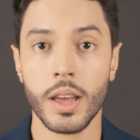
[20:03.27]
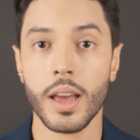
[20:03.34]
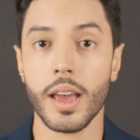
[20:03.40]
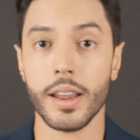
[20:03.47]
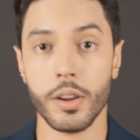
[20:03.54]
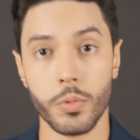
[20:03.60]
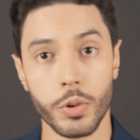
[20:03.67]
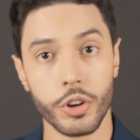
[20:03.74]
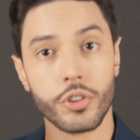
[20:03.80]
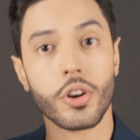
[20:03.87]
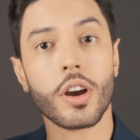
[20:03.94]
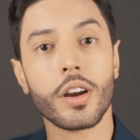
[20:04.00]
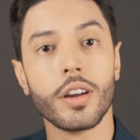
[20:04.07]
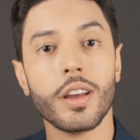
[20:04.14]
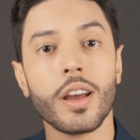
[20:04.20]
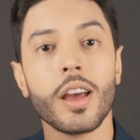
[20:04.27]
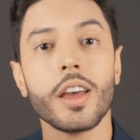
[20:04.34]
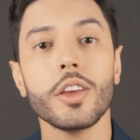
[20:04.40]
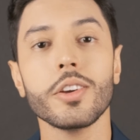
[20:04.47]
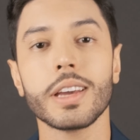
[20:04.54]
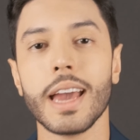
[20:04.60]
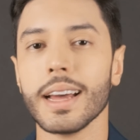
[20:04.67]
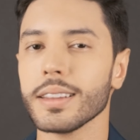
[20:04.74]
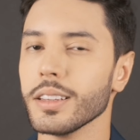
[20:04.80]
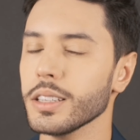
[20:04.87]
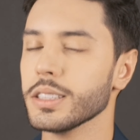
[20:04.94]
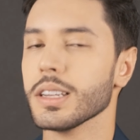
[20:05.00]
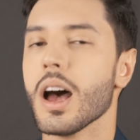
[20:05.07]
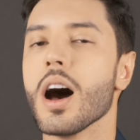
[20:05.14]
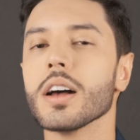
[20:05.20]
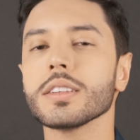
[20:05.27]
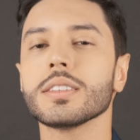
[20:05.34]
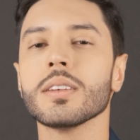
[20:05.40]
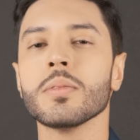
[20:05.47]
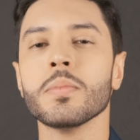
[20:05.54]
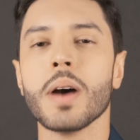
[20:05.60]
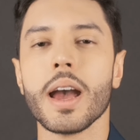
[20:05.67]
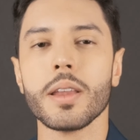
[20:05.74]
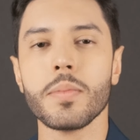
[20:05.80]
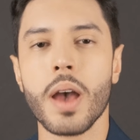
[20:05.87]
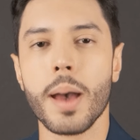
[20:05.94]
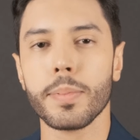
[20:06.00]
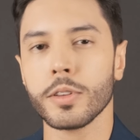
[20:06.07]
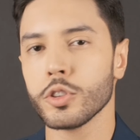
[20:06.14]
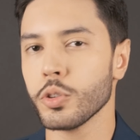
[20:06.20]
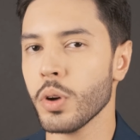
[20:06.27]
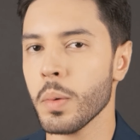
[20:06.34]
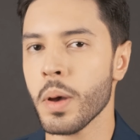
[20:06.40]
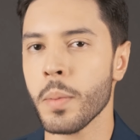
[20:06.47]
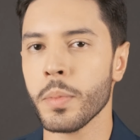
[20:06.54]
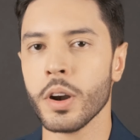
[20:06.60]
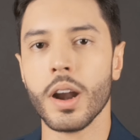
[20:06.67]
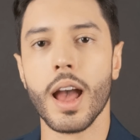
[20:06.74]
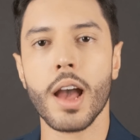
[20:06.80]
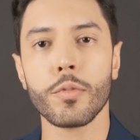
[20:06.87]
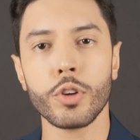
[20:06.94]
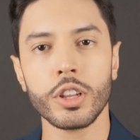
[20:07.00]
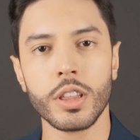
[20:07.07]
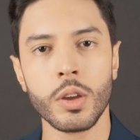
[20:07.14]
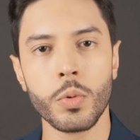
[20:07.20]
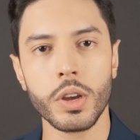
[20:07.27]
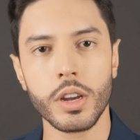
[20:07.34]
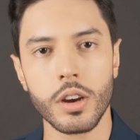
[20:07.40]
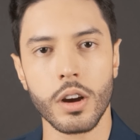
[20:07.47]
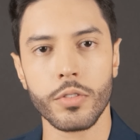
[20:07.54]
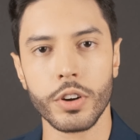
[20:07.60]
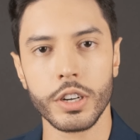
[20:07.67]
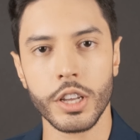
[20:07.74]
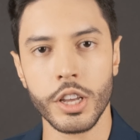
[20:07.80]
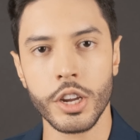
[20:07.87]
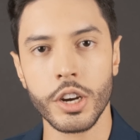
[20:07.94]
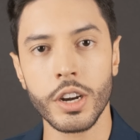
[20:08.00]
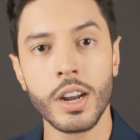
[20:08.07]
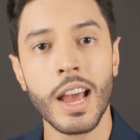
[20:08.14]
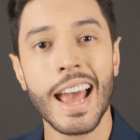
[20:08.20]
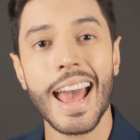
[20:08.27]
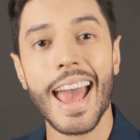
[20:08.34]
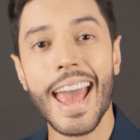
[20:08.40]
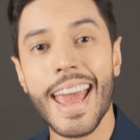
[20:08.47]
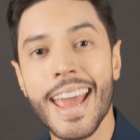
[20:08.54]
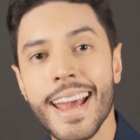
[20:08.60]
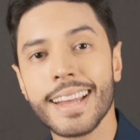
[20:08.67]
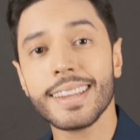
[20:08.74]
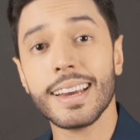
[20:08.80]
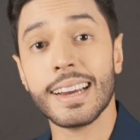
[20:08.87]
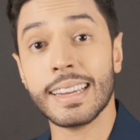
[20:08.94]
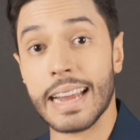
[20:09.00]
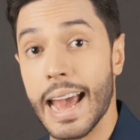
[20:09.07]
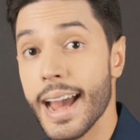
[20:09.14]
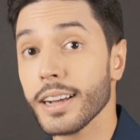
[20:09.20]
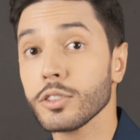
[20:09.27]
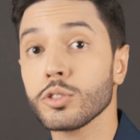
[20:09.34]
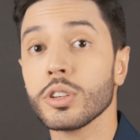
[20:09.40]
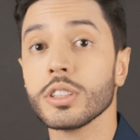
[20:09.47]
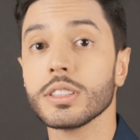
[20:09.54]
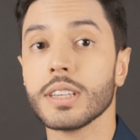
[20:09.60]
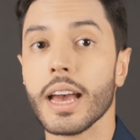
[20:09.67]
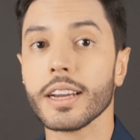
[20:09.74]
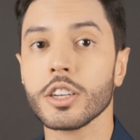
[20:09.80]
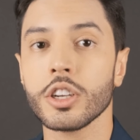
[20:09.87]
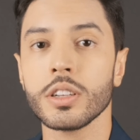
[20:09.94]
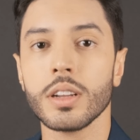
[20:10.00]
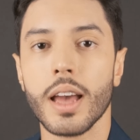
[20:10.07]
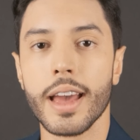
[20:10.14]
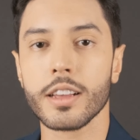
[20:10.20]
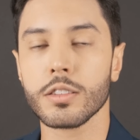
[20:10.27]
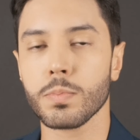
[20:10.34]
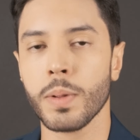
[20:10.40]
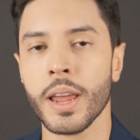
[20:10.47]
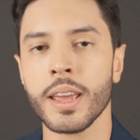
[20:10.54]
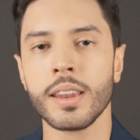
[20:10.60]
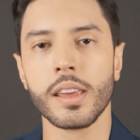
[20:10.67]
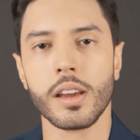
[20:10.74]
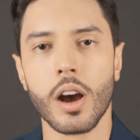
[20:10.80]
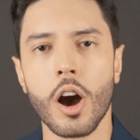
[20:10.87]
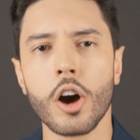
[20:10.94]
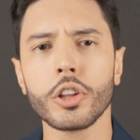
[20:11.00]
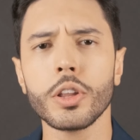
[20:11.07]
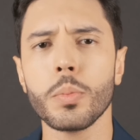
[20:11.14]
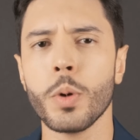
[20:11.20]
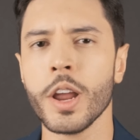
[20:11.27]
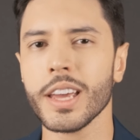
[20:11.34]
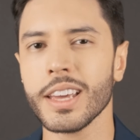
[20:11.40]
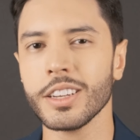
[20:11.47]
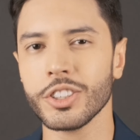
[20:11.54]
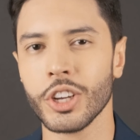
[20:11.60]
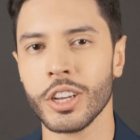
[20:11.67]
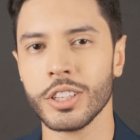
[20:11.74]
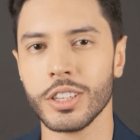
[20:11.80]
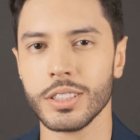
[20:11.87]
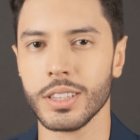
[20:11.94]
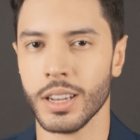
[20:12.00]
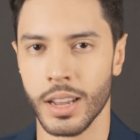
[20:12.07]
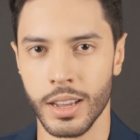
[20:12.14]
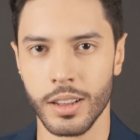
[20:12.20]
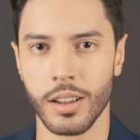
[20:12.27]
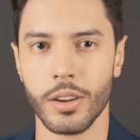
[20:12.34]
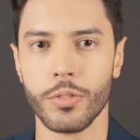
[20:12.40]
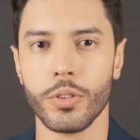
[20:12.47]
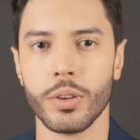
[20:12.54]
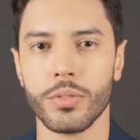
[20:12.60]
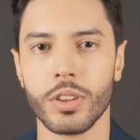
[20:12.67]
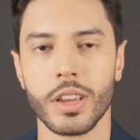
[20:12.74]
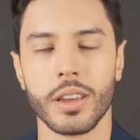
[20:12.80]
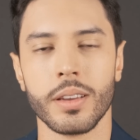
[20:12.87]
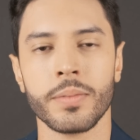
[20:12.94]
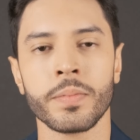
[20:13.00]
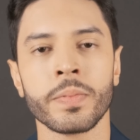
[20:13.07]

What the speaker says: And in return, you get this awesome mind map to remember everything we covered here and an extra section explaining all the breaking changes in Angular 15.